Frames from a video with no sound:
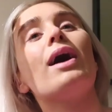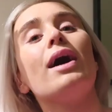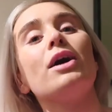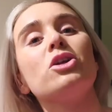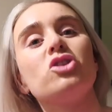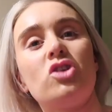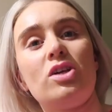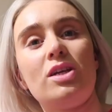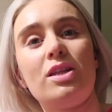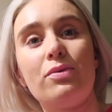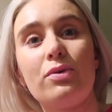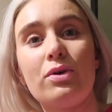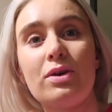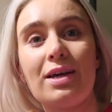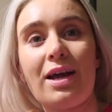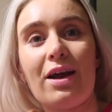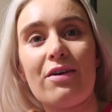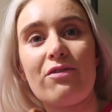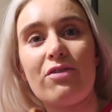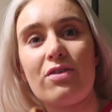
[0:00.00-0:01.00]
our tree that we're
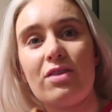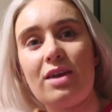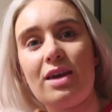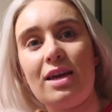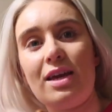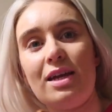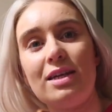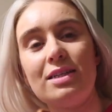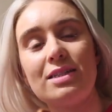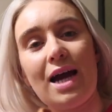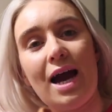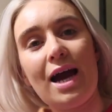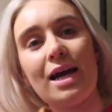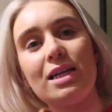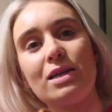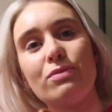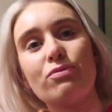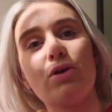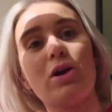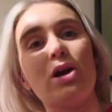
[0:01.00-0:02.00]
going to get for the
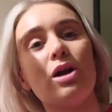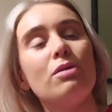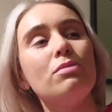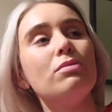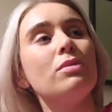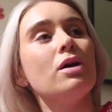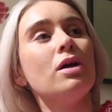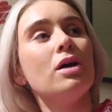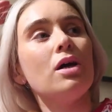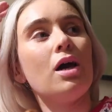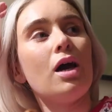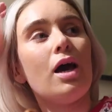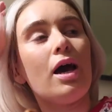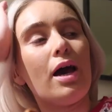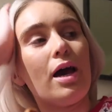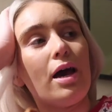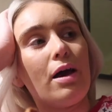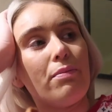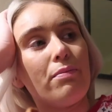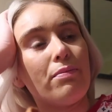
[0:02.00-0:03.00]
dining room.
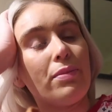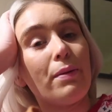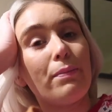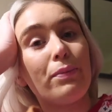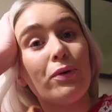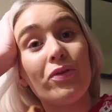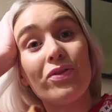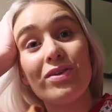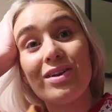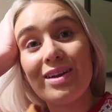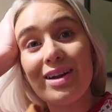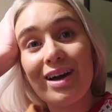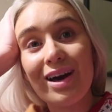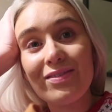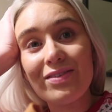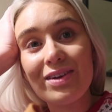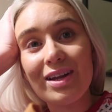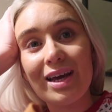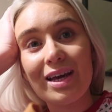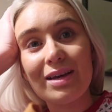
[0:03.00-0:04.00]
But they didn't
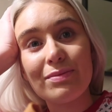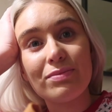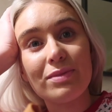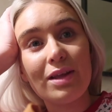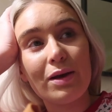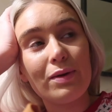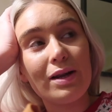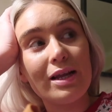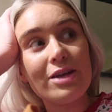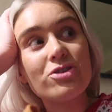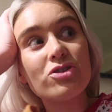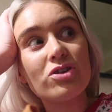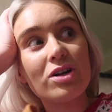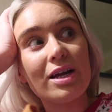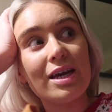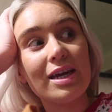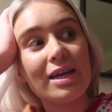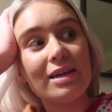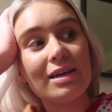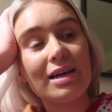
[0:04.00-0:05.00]
have any. They were
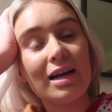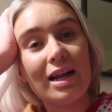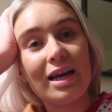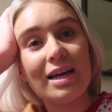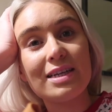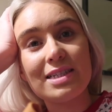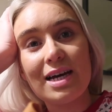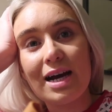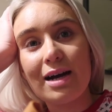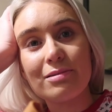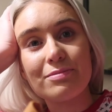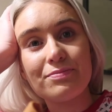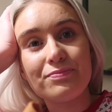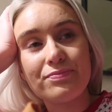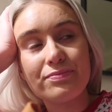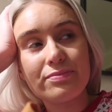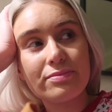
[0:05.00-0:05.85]
literally cleared out.